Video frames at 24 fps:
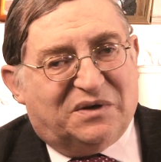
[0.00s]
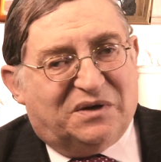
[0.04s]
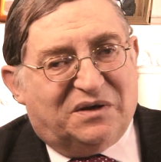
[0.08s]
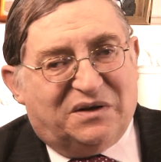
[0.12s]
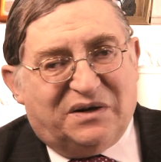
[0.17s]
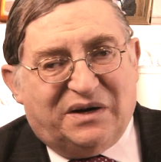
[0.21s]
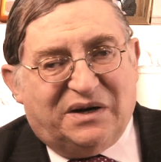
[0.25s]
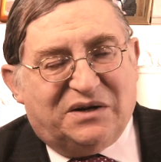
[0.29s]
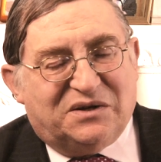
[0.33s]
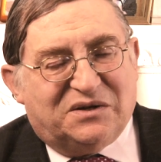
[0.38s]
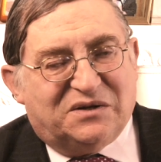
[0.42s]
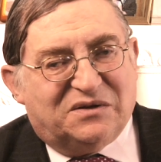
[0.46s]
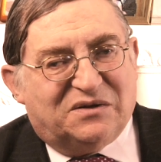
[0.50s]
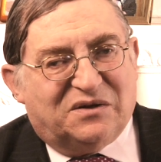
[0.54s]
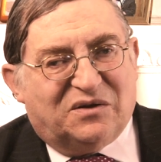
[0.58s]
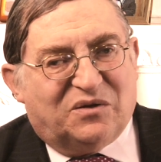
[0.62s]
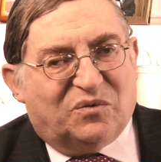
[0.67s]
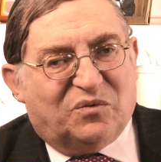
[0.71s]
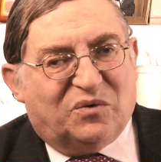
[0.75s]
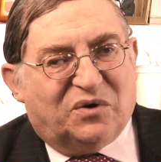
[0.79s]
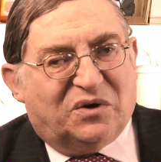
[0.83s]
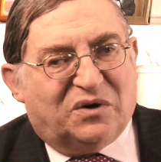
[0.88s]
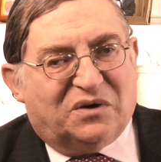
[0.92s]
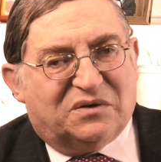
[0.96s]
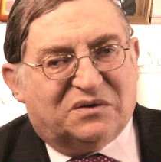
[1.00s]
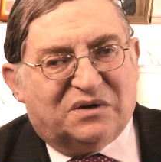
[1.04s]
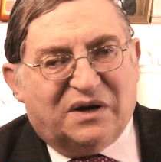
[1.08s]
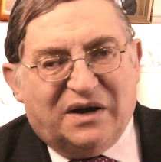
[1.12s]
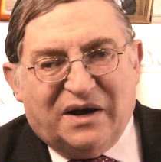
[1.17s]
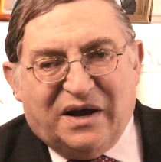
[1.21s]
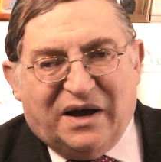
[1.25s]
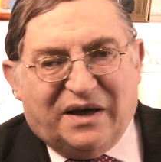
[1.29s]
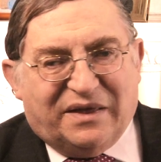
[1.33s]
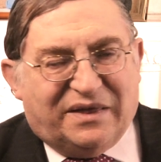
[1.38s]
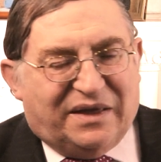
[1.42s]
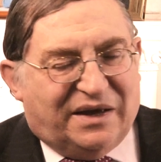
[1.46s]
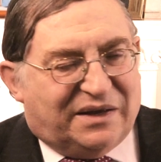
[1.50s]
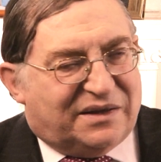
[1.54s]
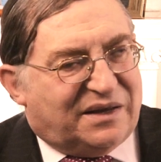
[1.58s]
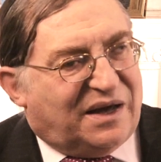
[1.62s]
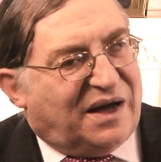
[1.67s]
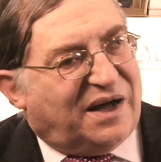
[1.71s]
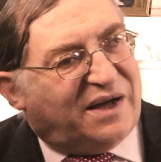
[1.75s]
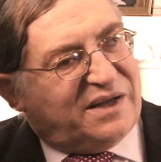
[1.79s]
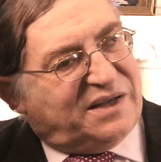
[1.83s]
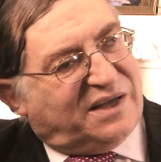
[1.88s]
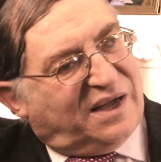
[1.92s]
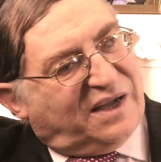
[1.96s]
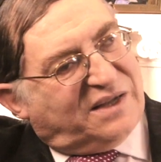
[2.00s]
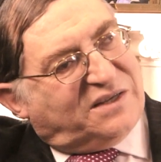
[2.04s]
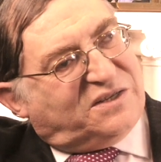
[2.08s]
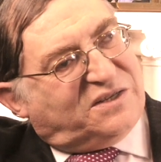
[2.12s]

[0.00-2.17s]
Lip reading: to the nations of the world that I